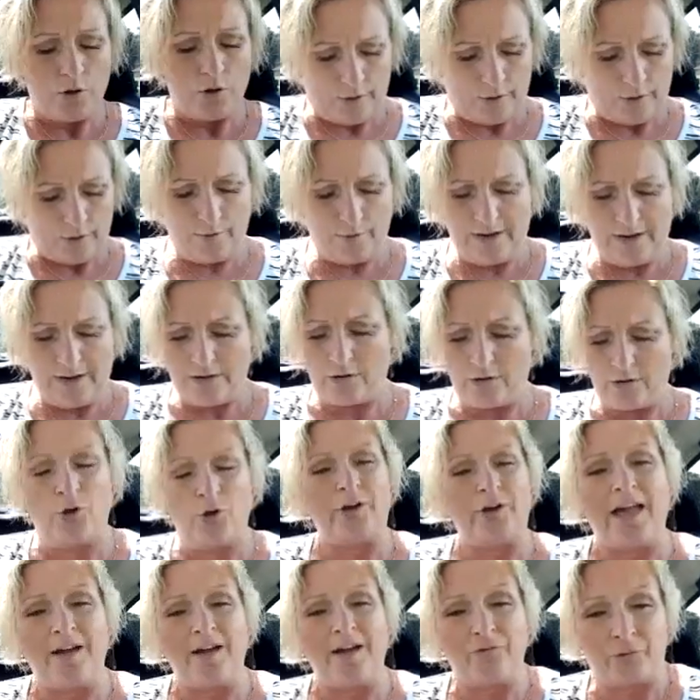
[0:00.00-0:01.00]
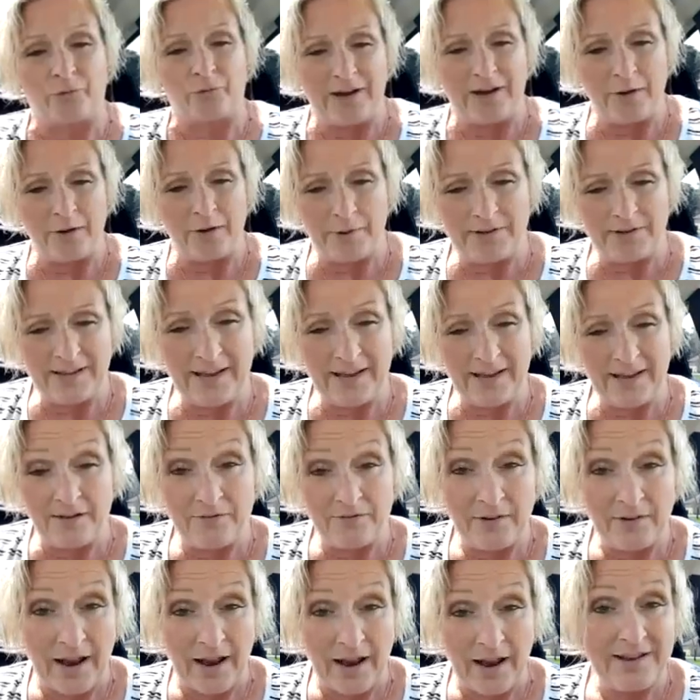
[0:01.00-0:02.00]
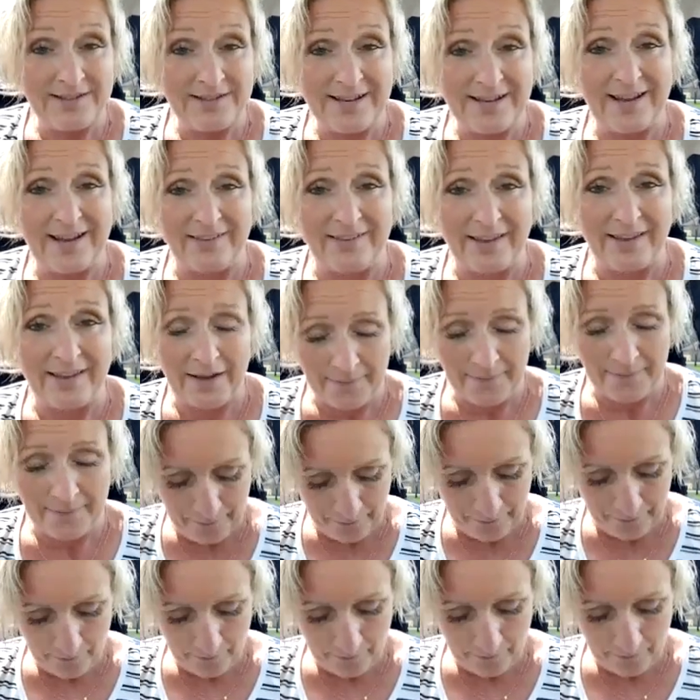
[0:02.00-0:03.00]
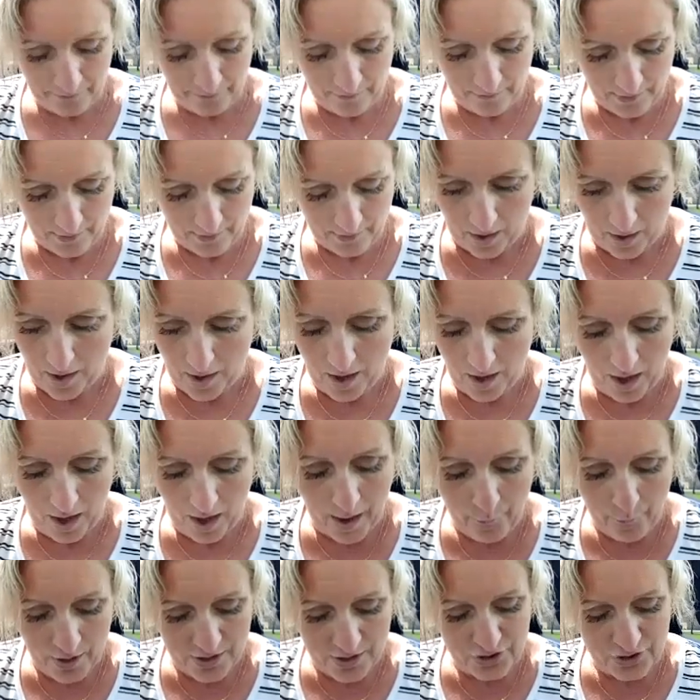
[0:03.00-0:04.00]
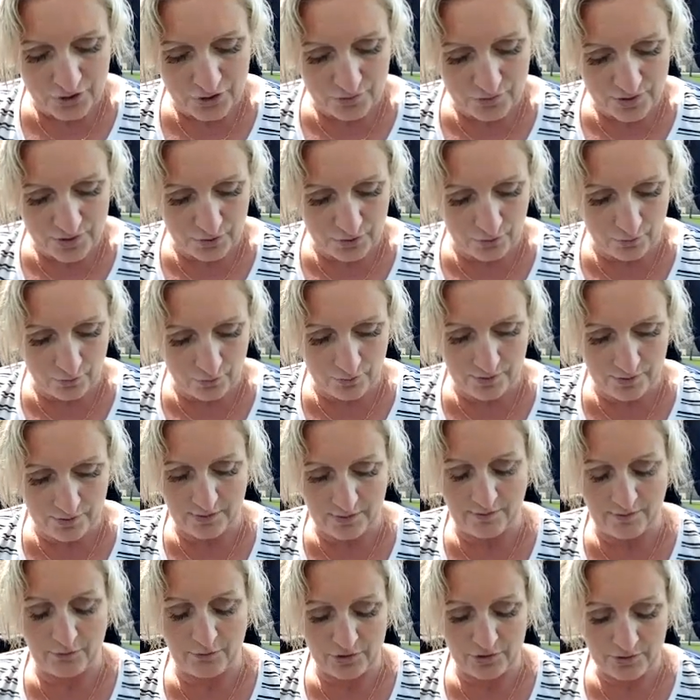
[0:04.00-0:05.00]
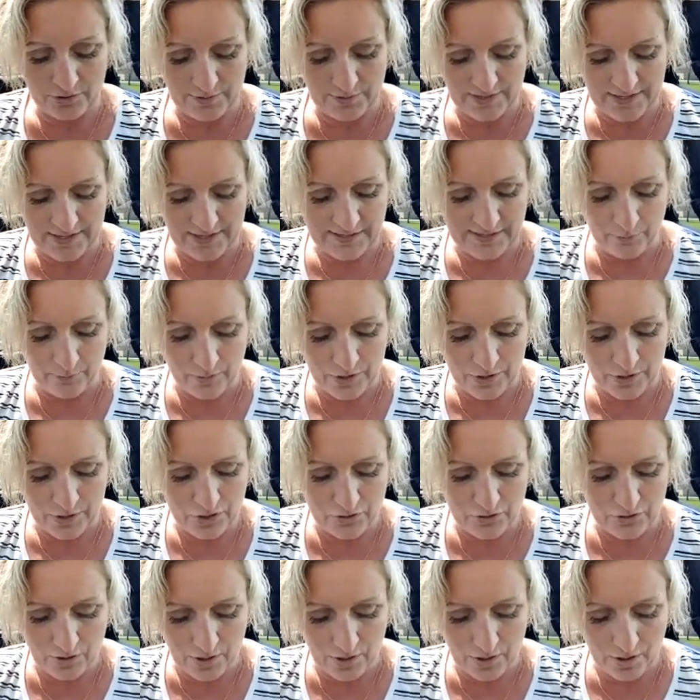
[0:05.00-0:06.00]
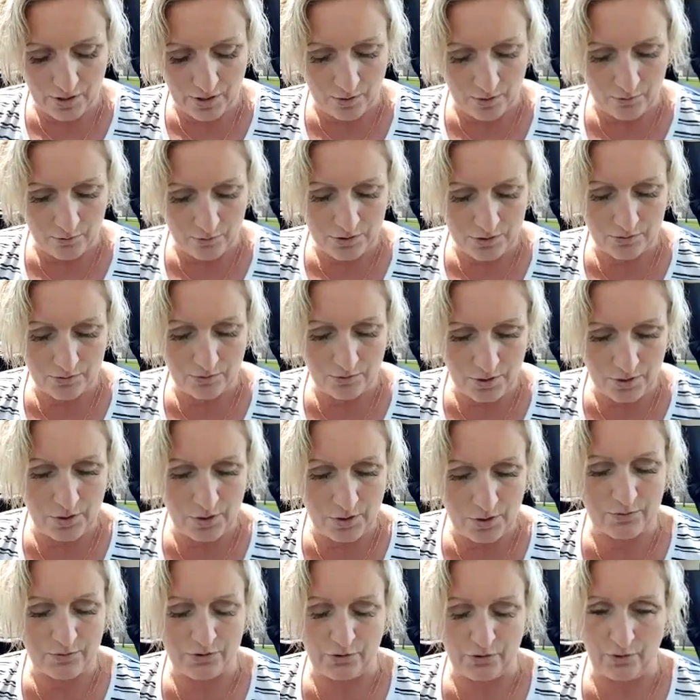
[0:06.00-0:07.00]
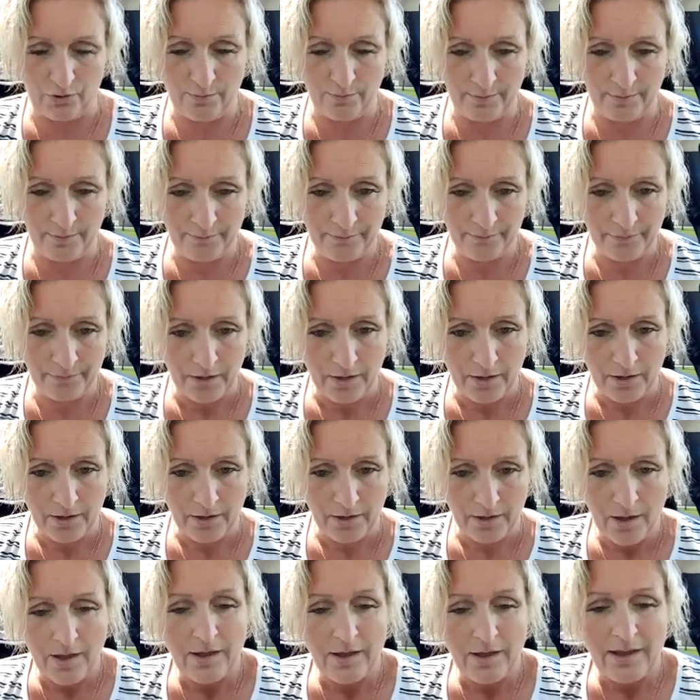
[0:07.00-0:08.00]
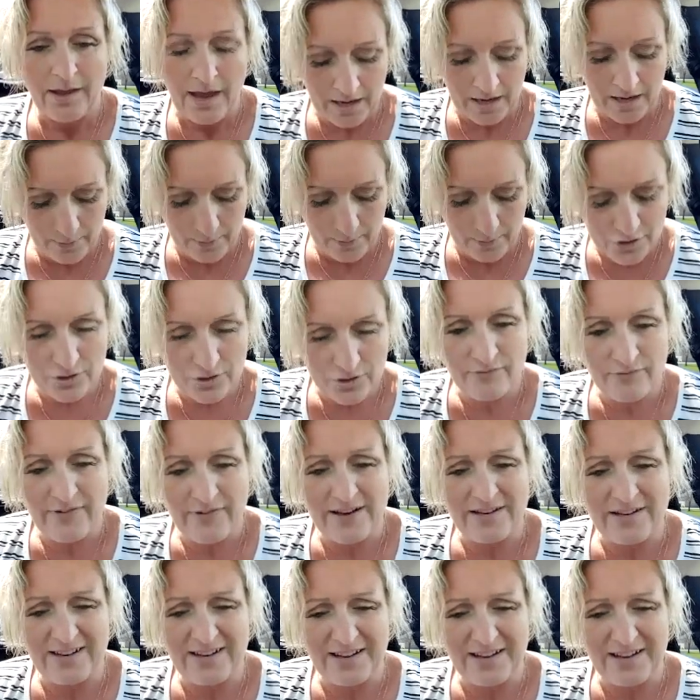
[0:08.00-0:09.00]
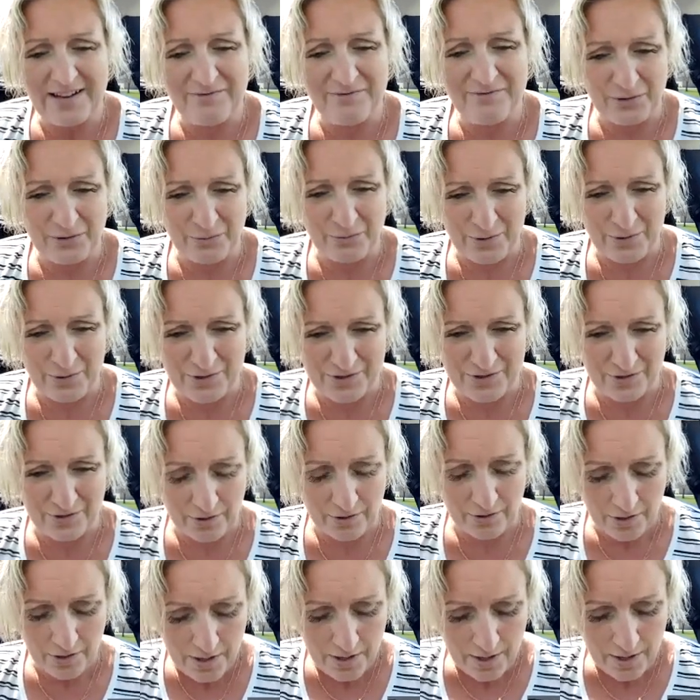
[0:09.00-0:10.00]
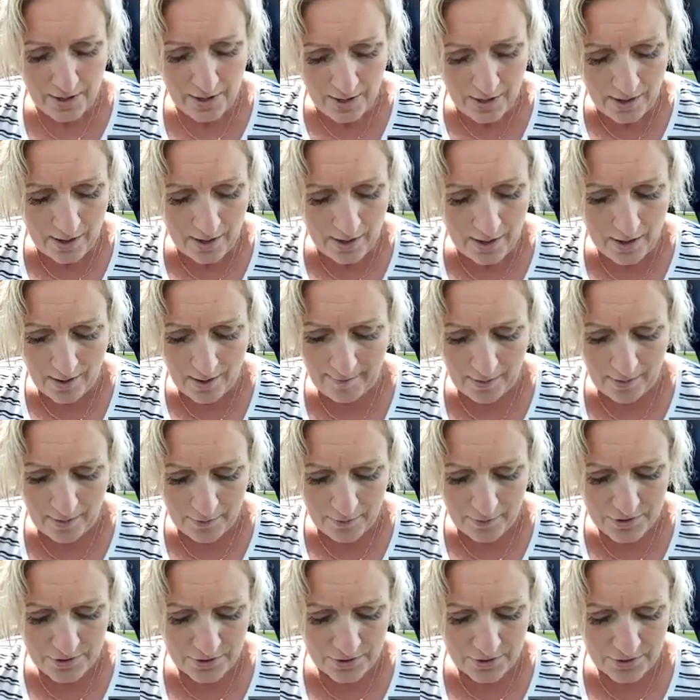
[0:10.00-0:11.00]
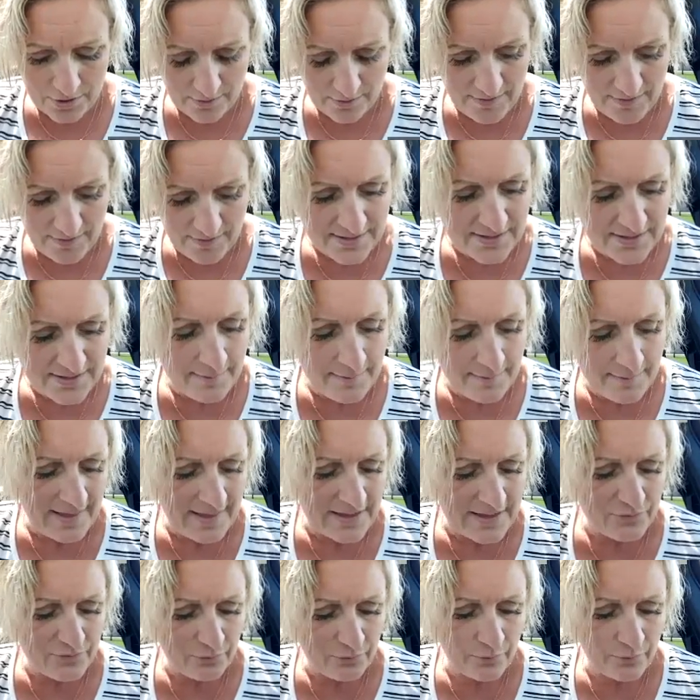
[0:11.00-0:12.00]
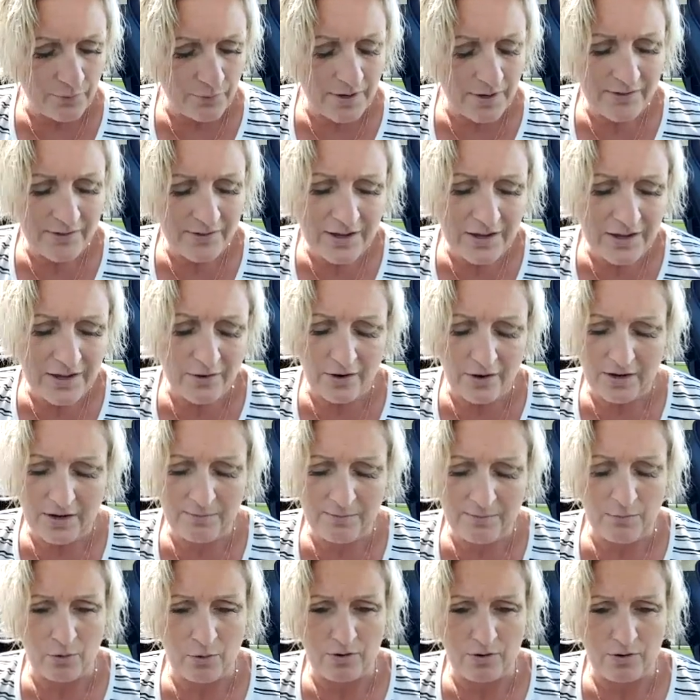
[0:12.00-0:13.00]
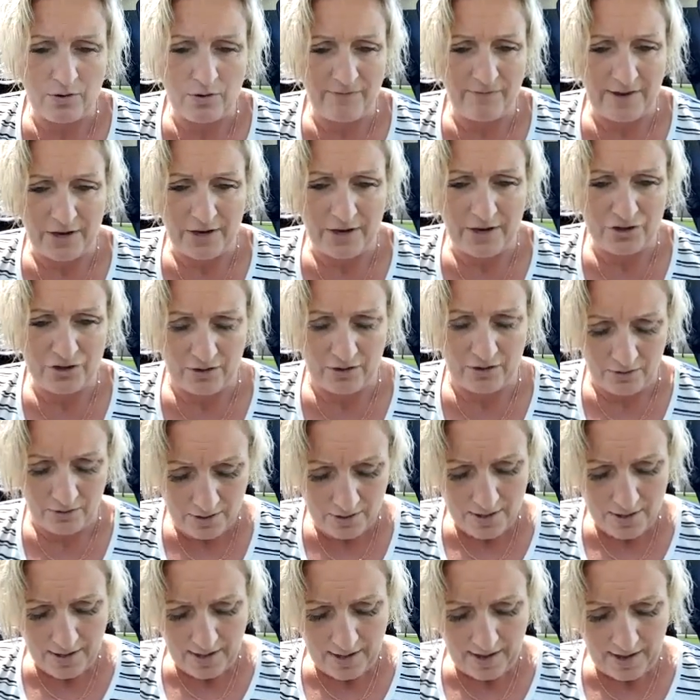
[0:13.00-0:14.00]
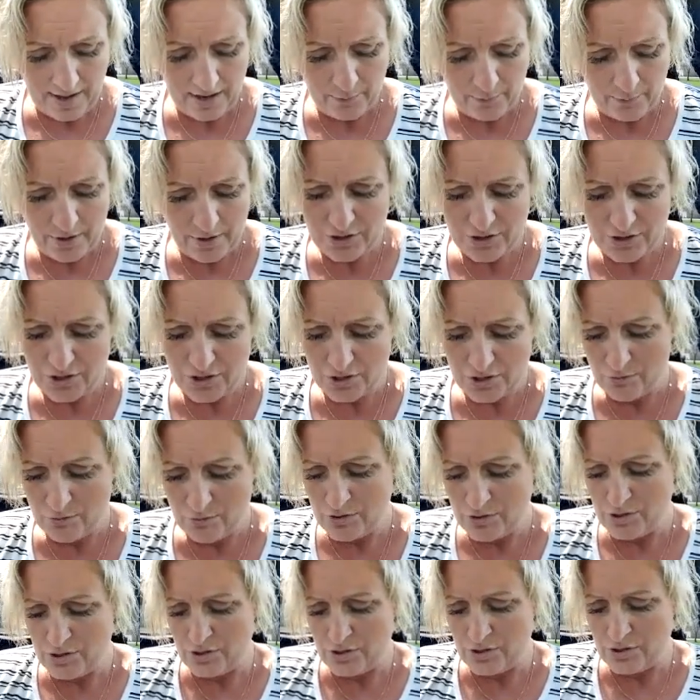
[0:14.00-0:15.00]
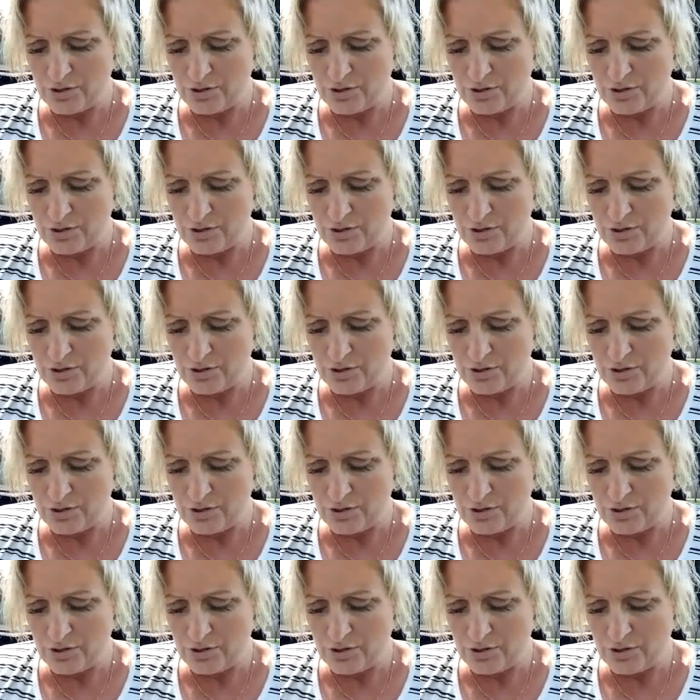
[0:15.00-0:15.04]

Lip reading: look at frequently and daily. I want you to, the first one is I want you to go to YouTube, and I want you to find an influencer. I want you to find somebody that's really good and motivational. And I want you to